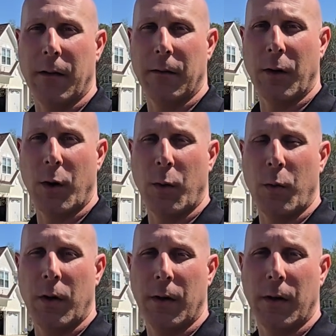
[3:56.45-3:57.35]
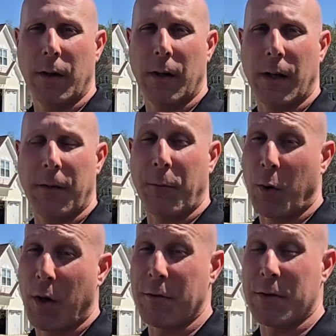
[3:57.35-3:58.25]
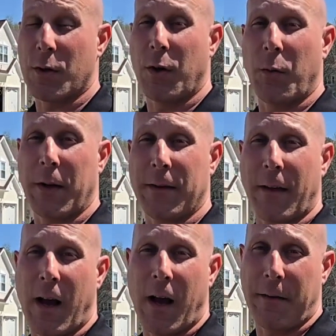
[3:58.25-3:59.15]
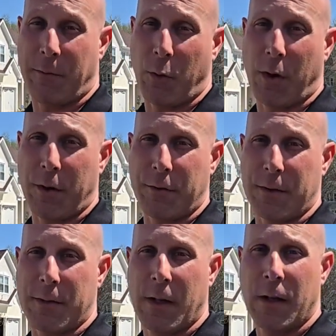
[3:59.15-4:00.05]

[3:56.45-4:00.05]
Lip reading: low 400s all the way into the high 400s.